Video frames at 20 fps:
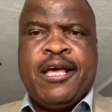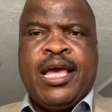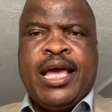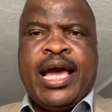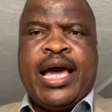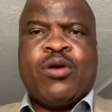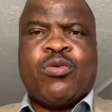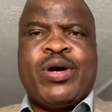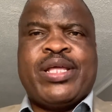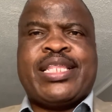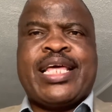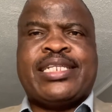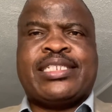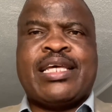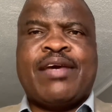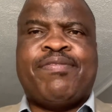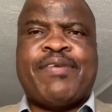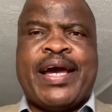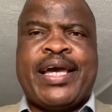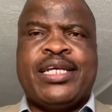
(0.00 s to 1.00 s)
And when they
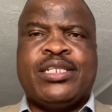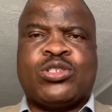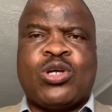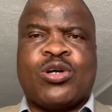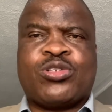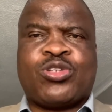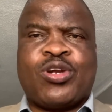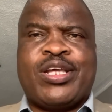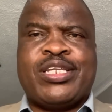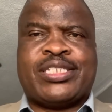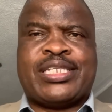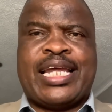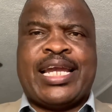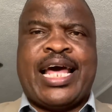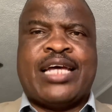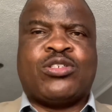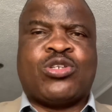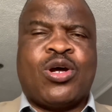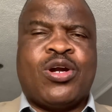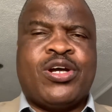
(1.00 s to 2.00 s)
differ in doctrines and
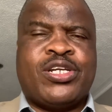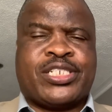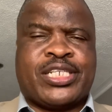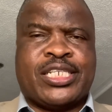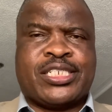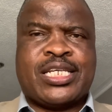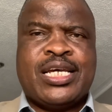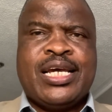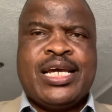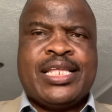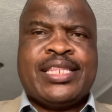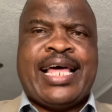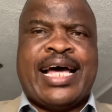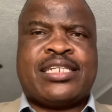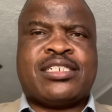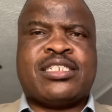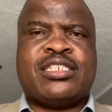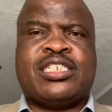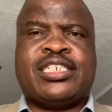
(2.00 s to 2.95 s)
ideologies, that